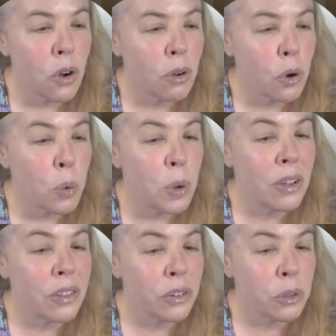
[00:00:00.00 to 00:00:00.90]

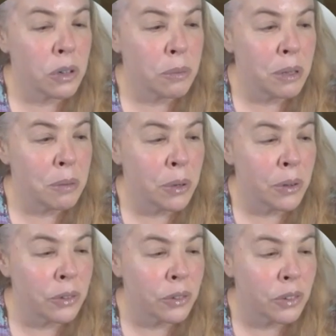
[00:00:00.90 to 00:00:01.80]
quell the swarm
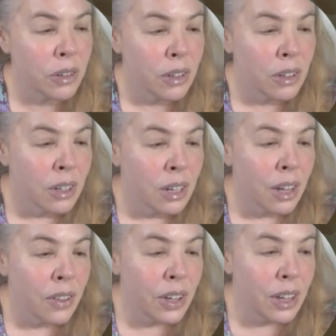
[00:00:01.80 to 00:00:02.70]
impulse.
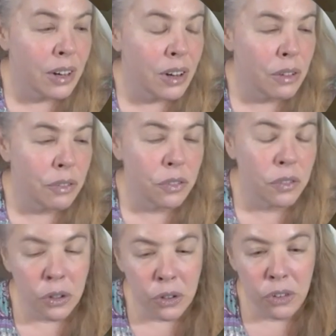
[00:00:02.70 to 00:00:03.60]
And then if
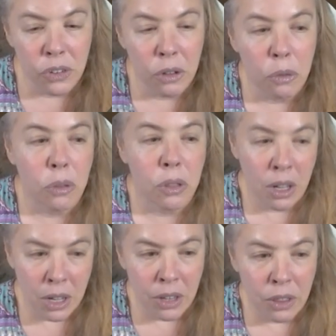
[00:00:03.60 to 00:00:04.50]
you're using,
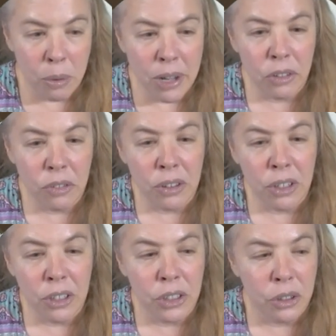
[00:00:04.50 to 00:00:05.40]
again, the wax
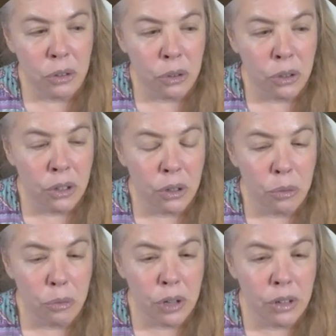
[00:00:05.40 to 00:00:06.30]
foundation or
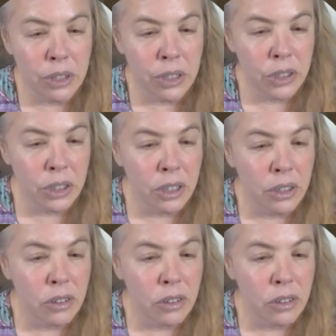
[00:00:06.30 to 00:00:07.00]
the foundationless